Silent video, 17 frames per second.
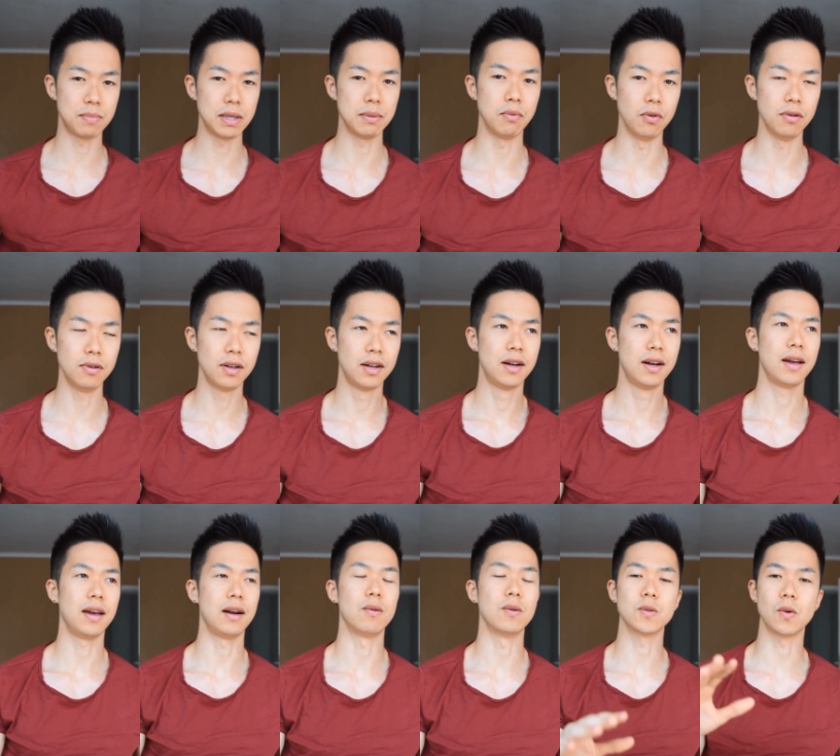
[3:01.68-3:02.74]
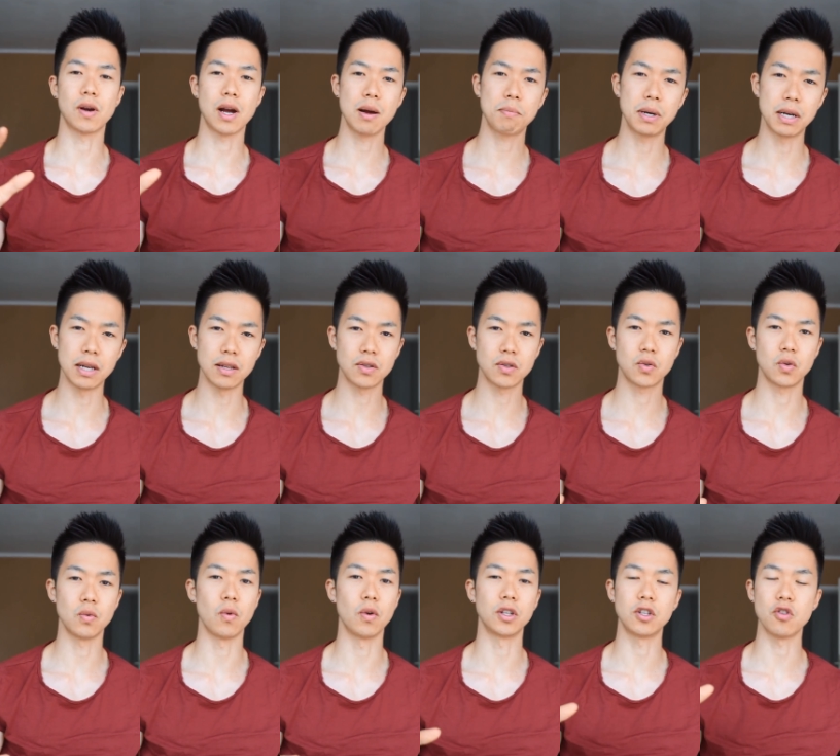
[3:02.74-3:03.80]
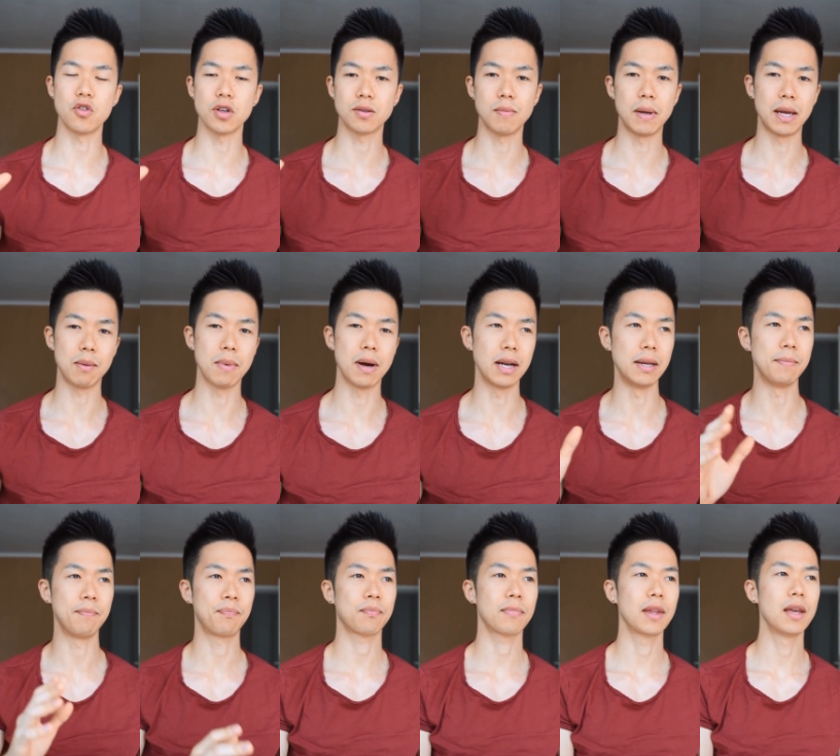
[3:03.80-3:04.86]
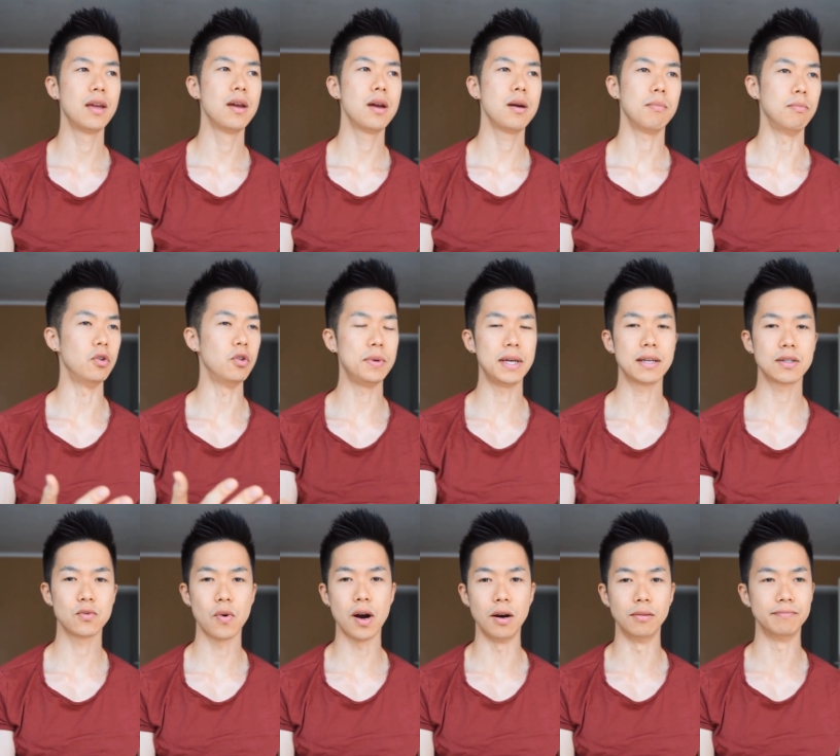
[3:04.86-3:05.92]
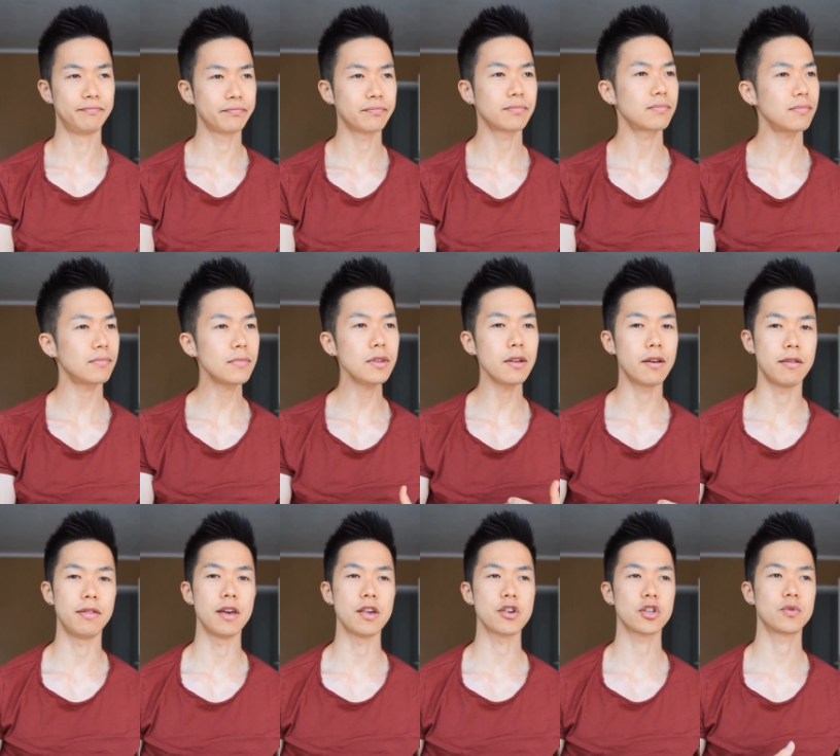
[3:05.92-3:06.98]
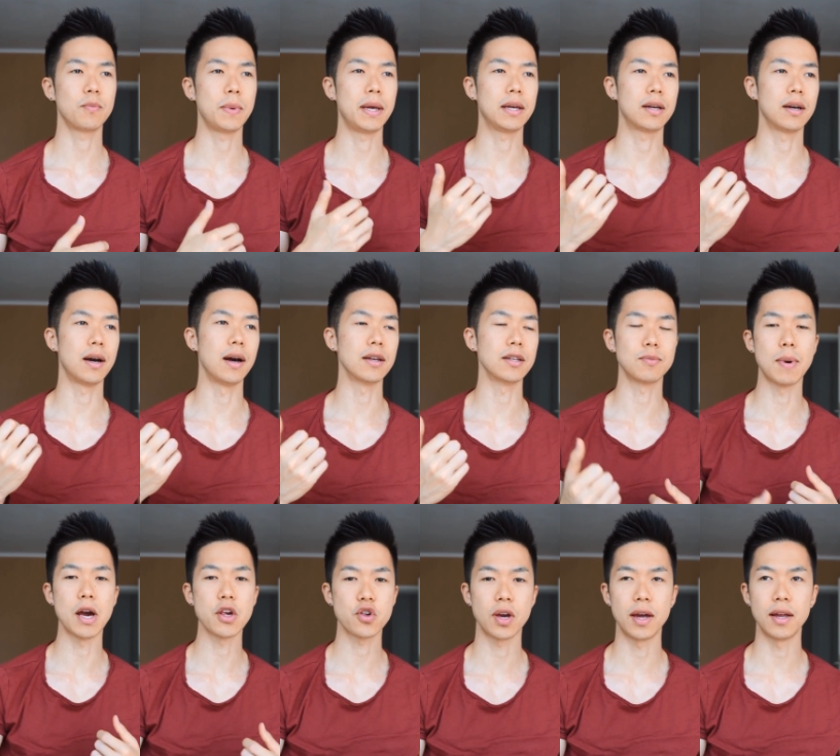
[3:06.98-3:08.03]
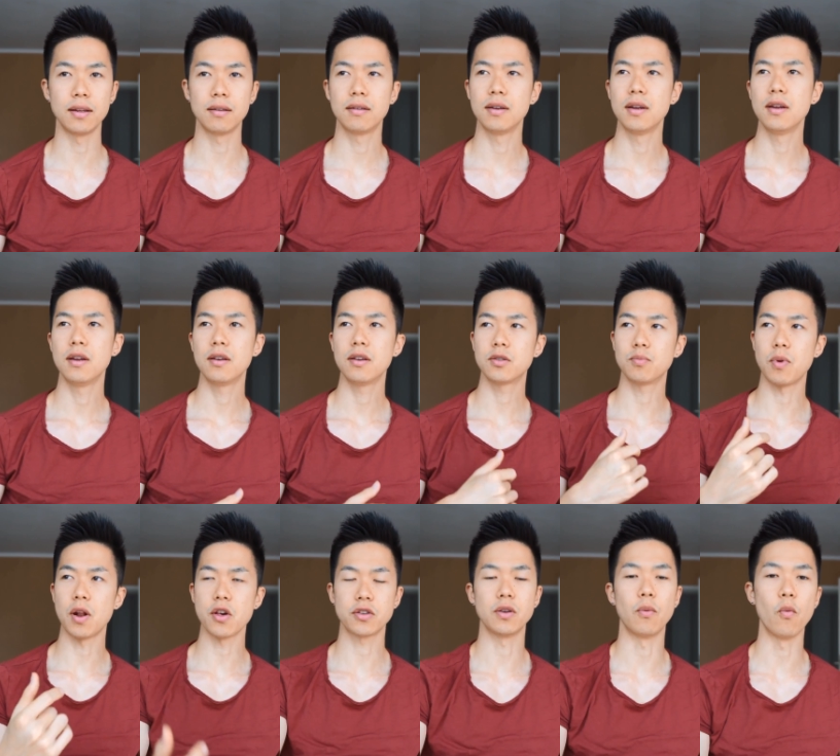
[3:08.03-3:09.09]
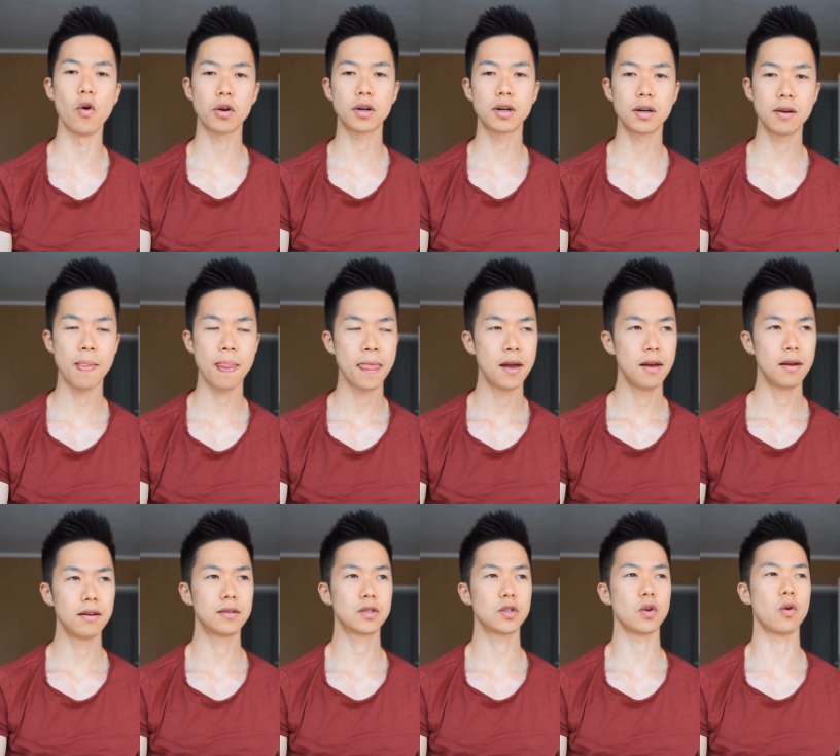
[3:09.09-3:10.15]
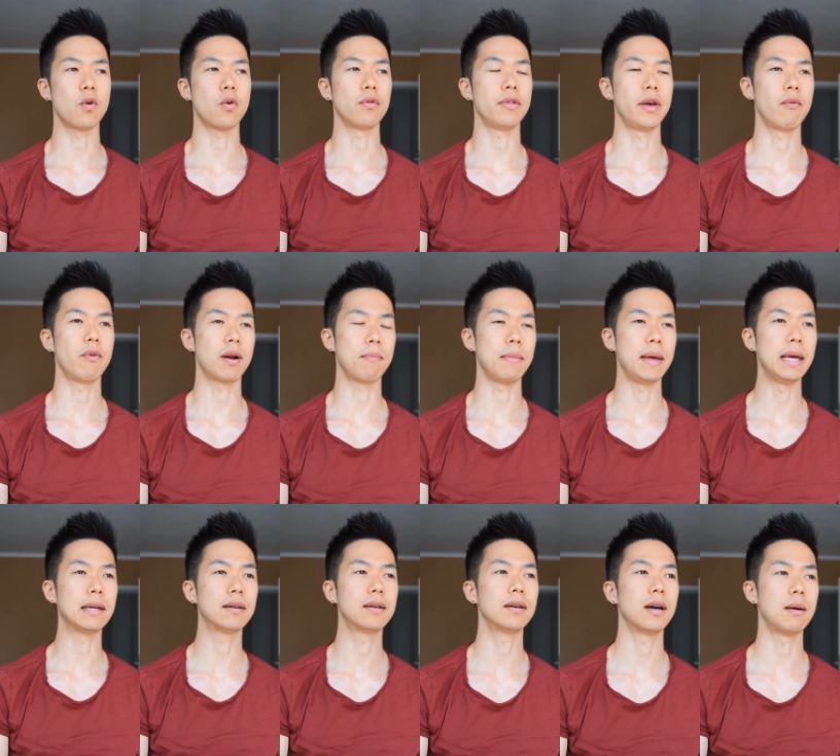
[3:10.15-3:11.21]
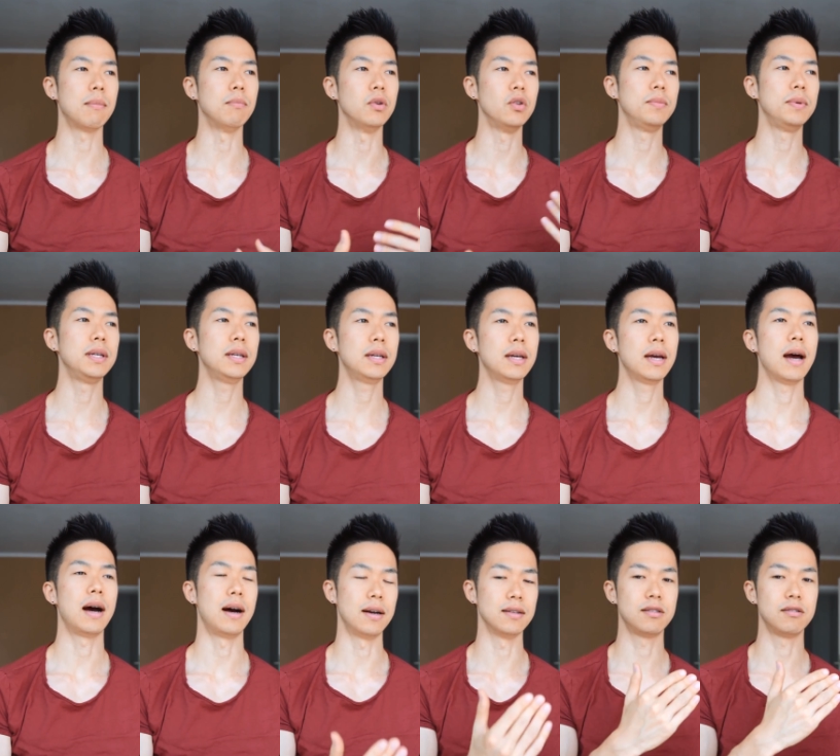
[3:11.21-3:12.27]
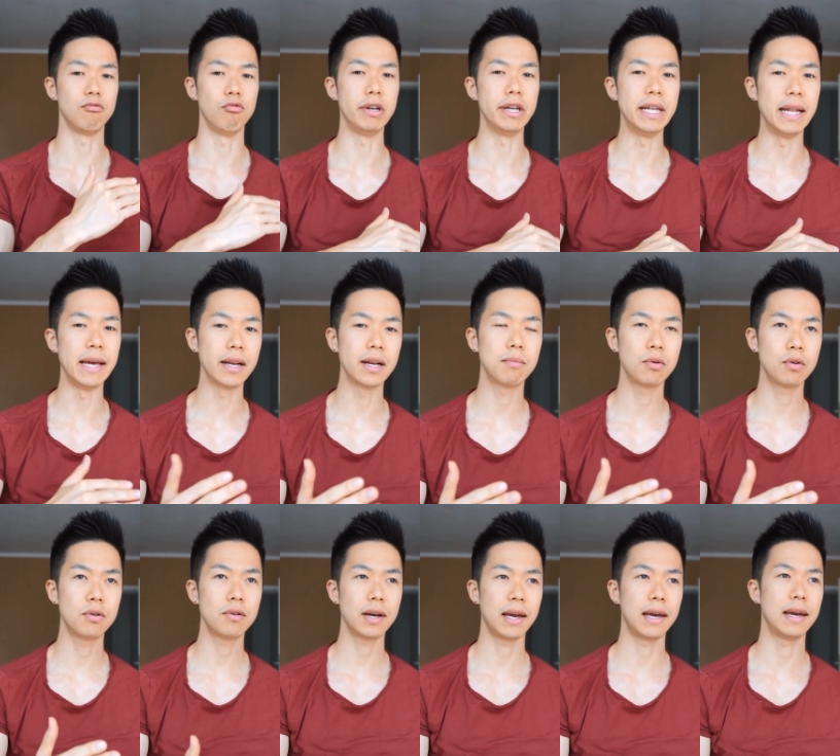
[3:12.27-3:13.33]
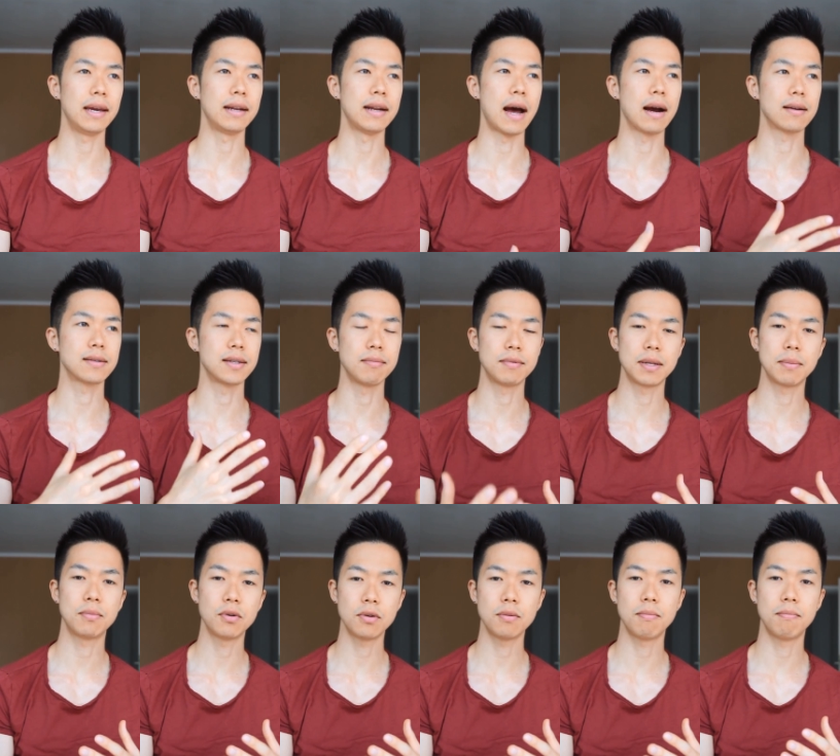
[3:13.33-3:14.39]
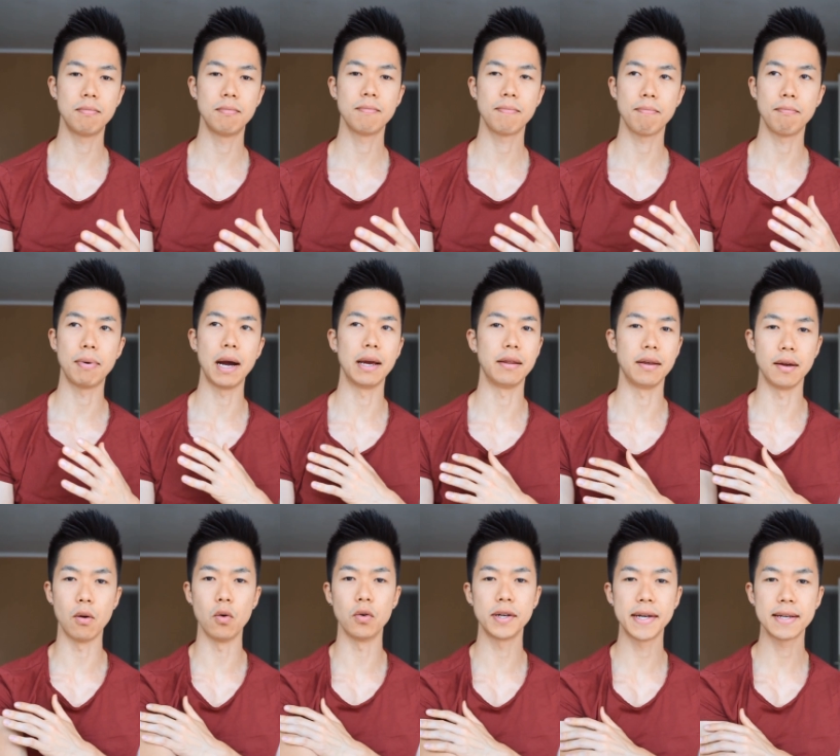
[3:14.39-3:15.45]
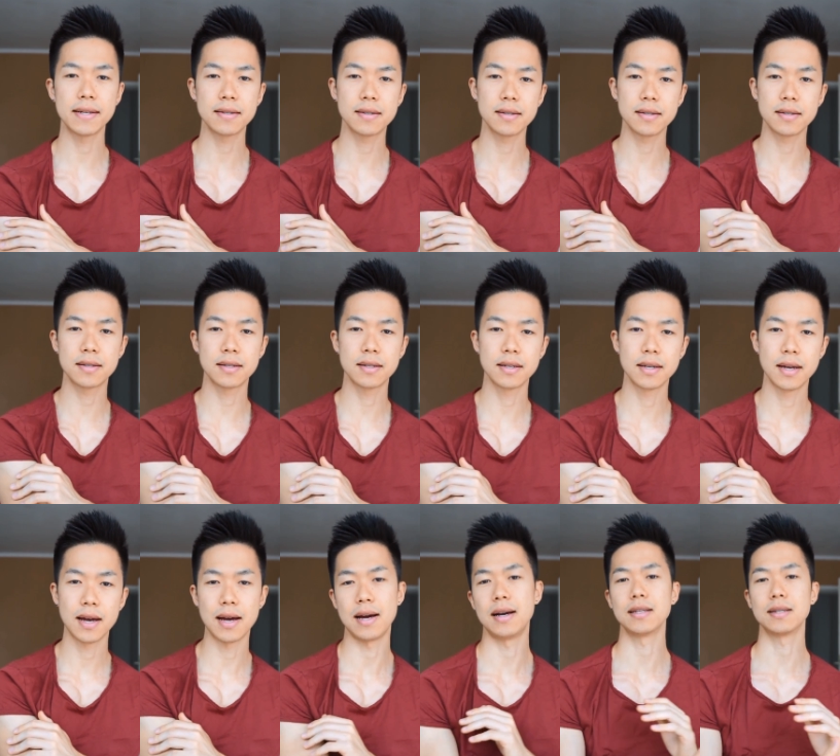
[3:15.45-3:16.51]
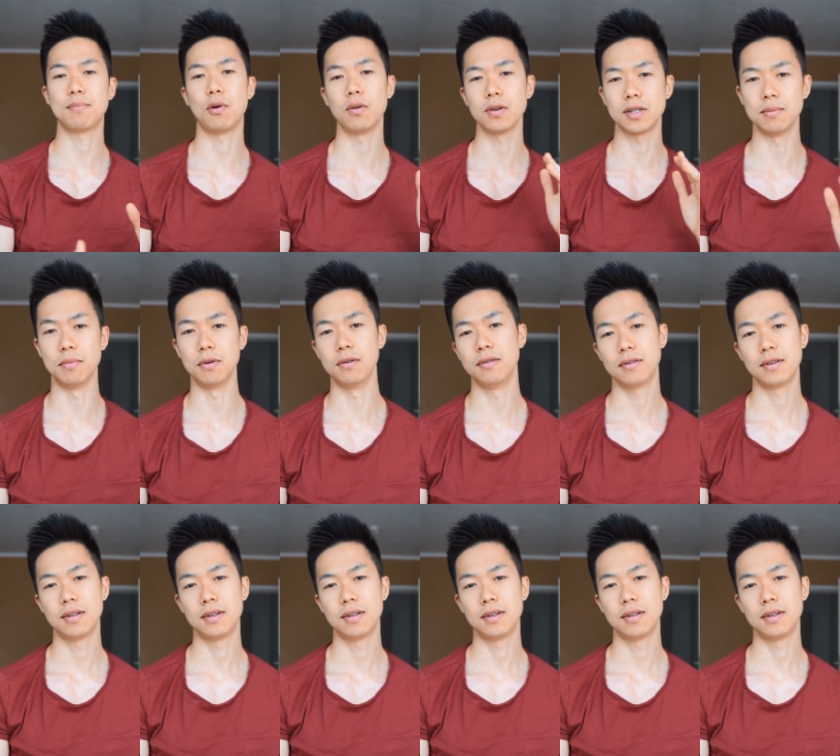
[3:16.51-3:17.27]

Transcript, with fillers: people, and also companies who want to just make money. Movie as well, they just make a smash hit, splash the water, so they want to make a movie as relatable and acceptable by the audiences as possible.